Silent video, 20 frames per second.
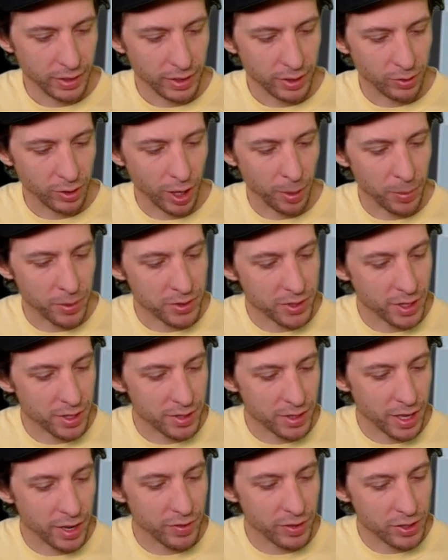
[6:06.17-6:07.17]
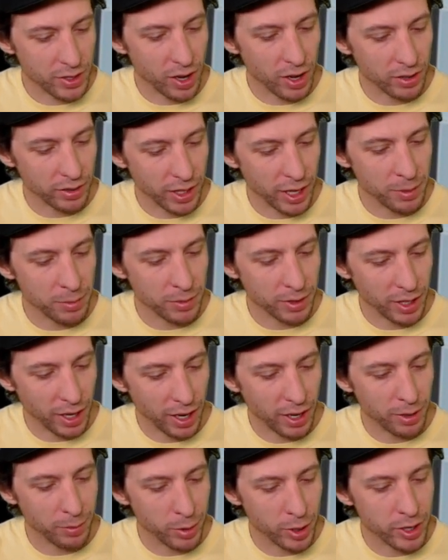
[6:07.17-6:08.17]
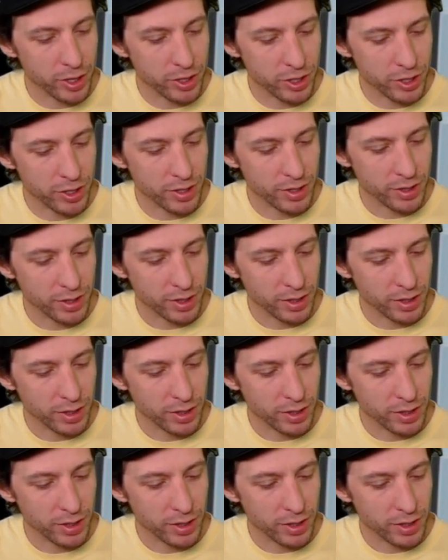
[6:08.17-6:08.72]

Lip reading: Robert says they have a dog named Kyle Busch.